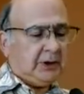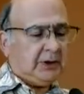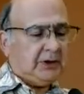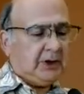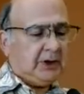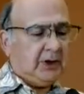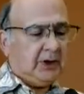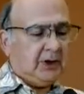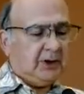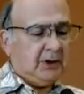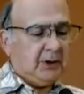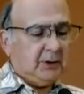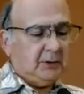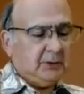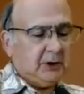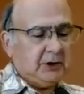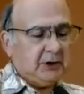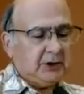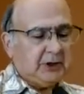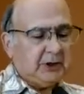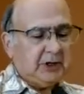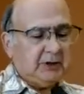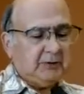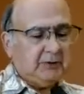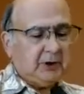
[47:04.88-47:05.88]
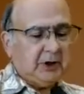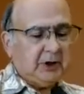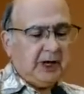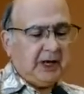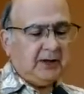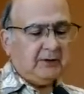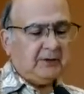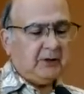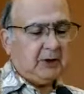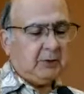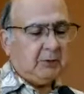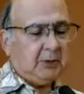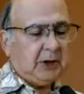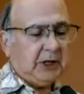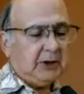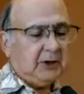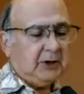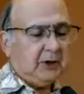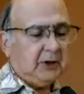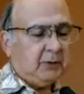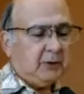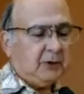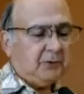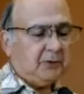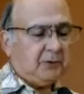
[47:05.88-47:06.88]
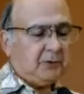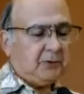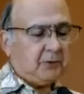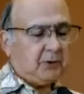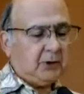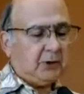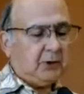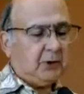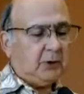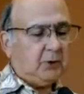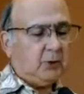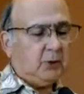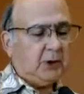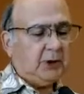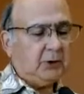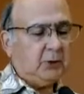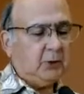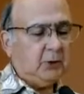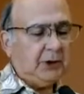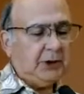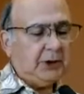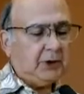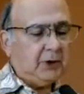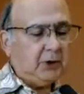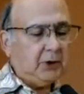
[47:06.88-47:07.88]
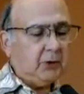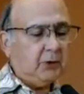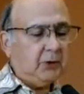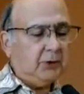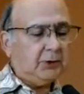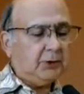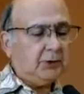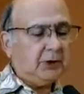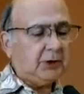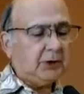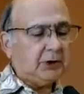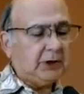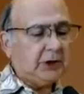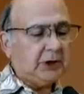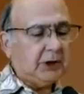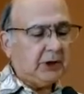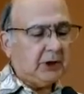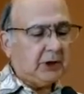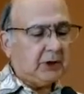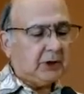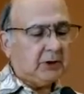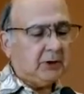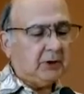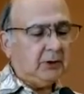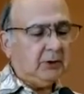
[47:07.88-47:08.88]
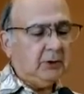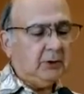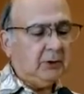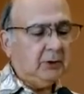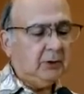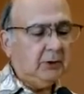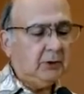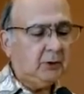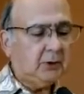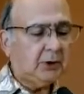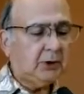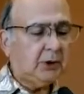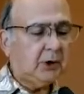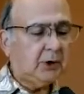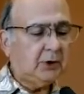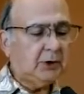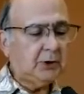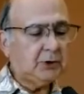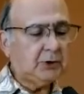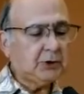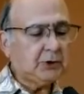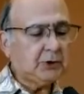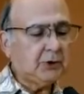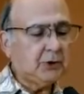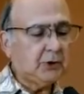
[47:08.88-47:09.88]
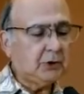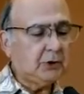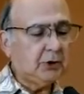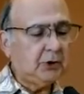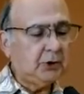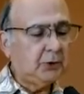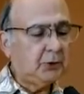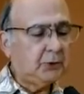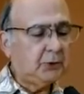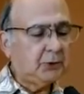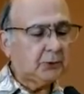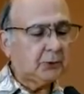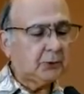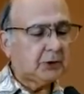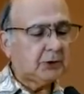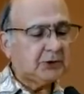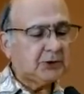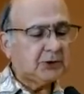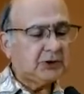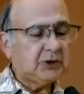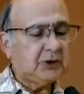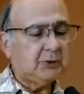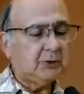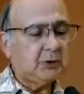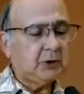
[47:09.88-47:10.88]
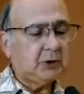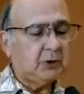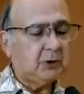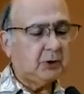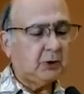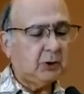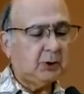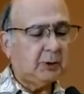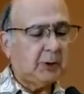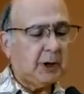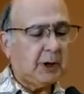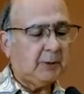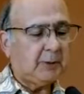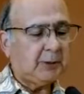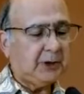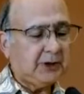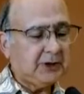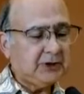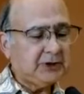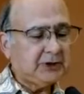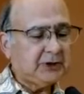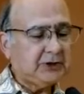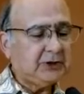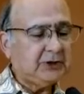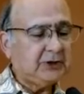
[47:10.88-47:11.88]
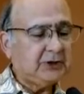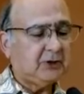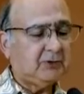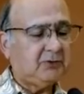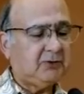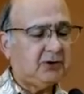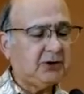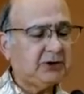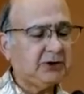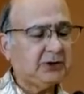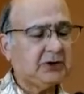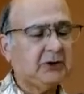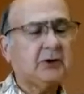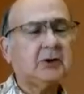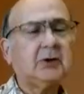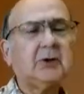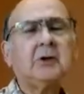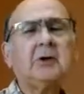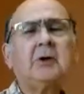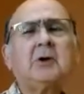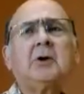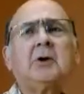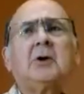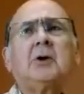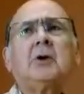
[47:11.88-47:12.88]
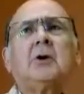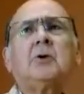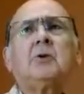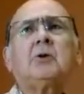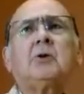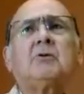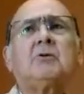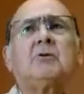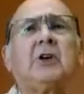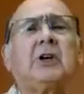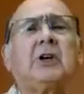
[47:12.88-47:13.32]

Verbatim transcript: Tell them that never having been there before, in one week you learned again but all those good Lutherans seem to know about places to visit when